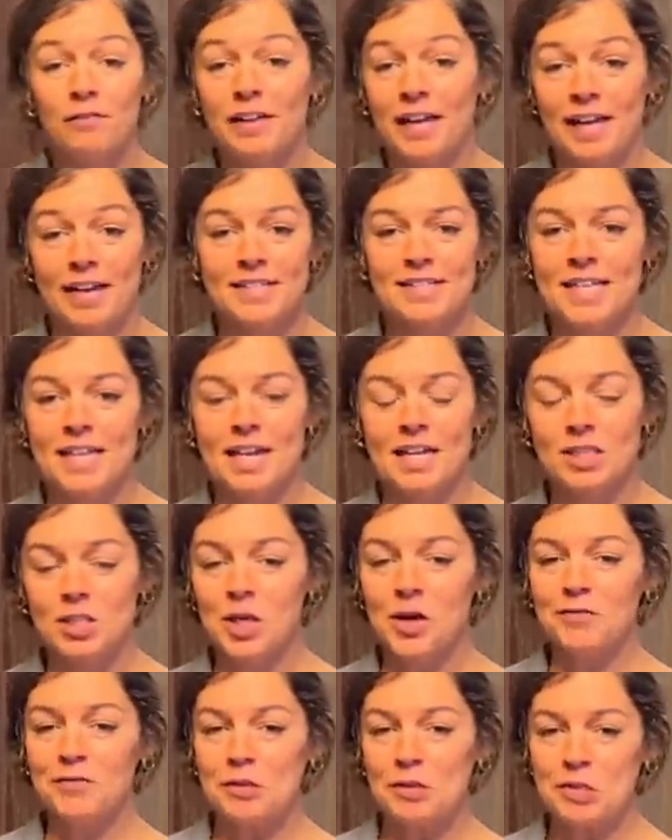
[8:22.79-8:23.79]
like I said, I
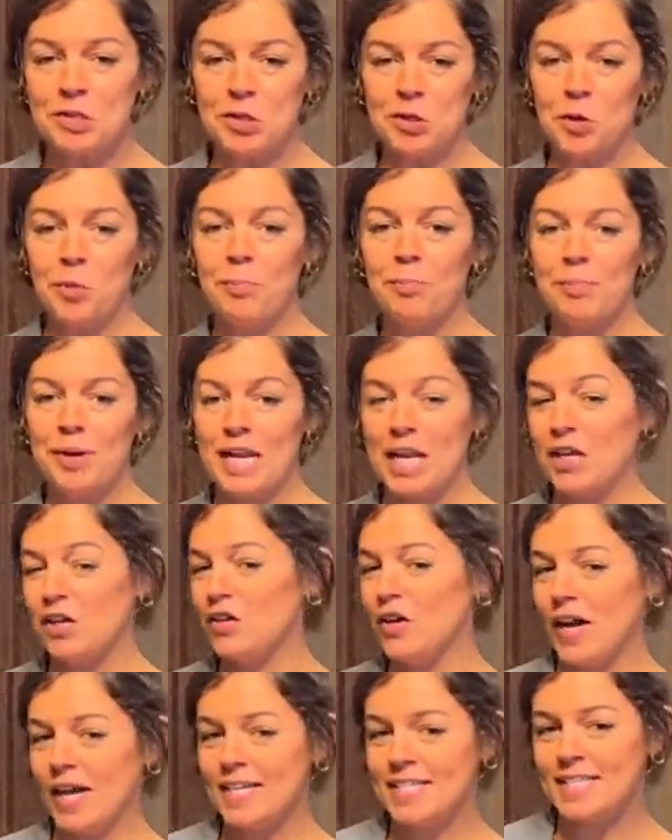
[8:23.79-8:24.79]
love those little minute
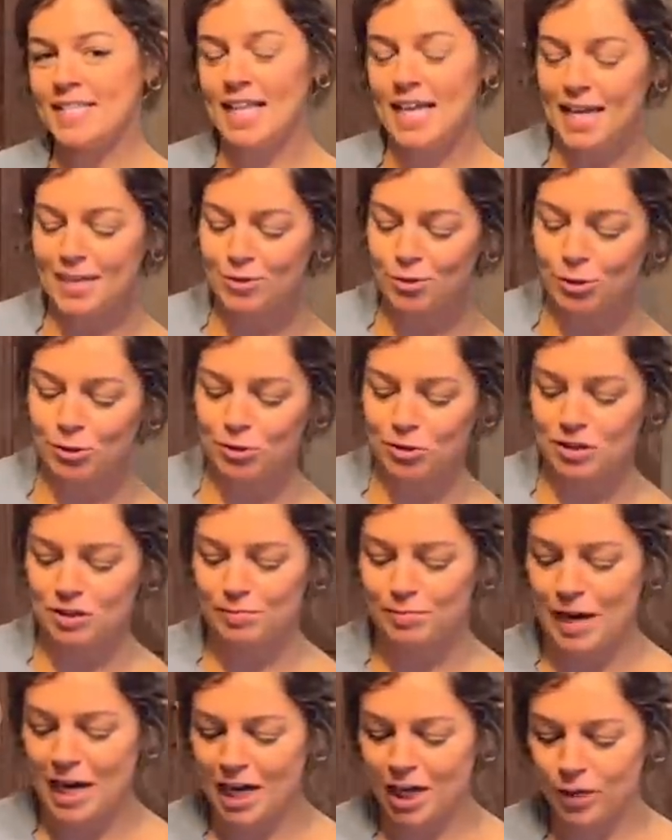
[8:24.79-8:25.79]
rice things. You can just
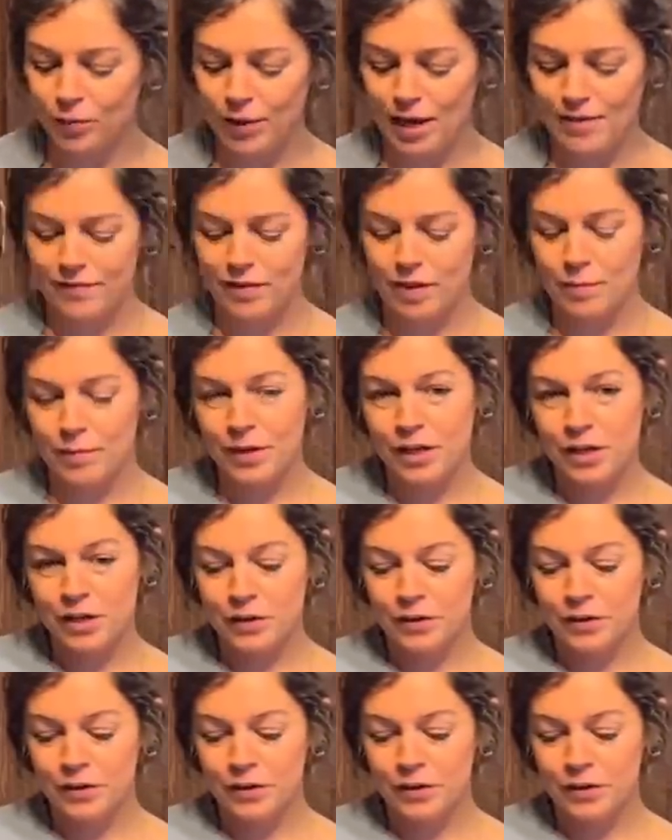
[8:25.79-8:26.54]
microwave them.